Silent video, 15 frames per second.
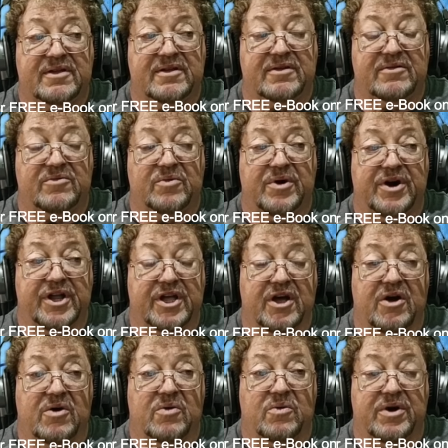where to
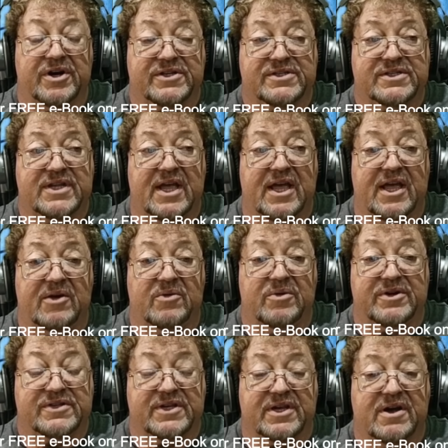go, where to stay, what
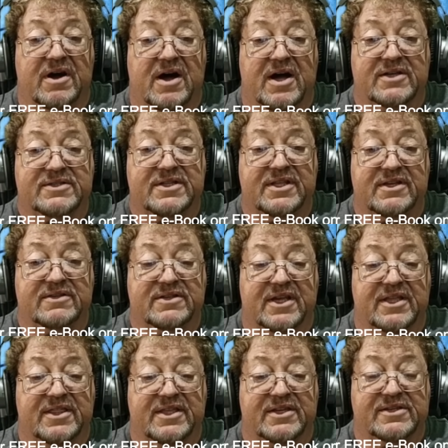does it cost, things
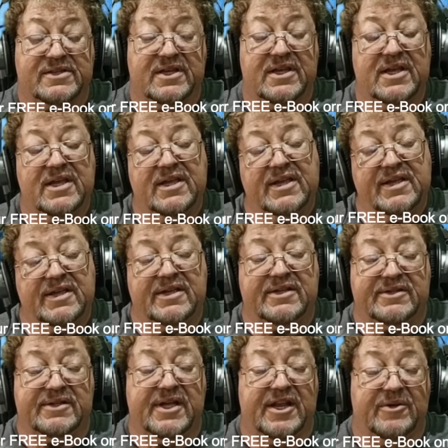like this.
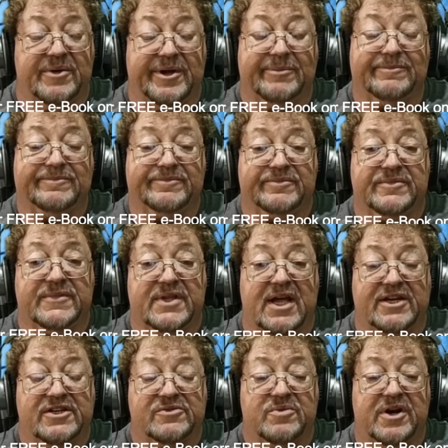Anyway, I
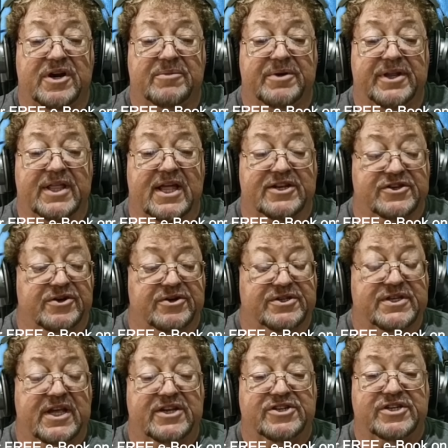just wanted to bring that to your
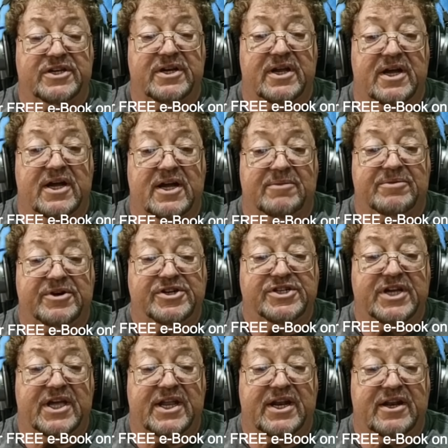attention. I
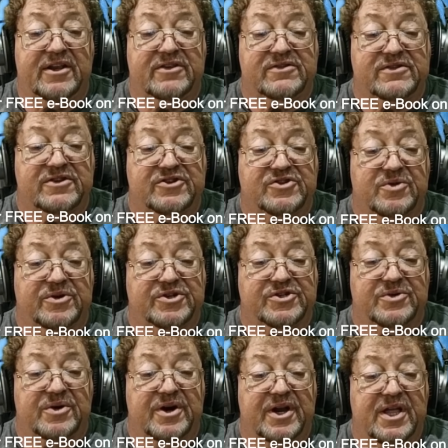appreciate it. This is a
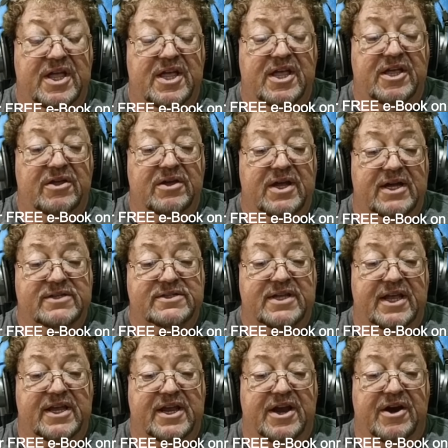short. You guys
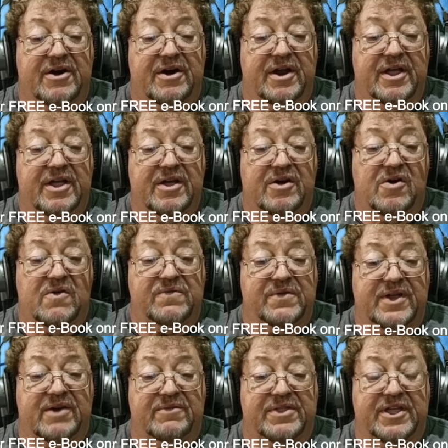take care.
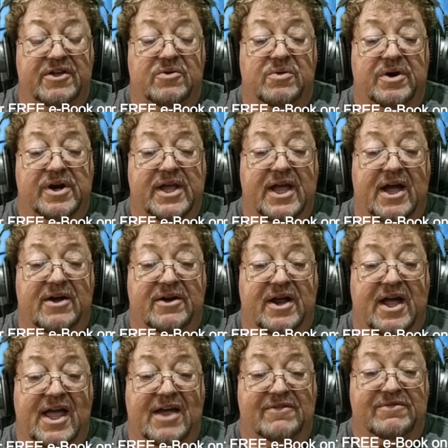Hopefully everything will work out. I
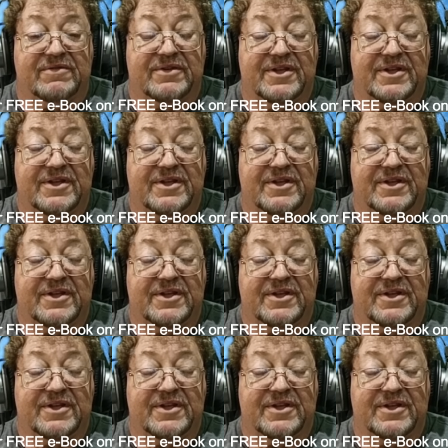have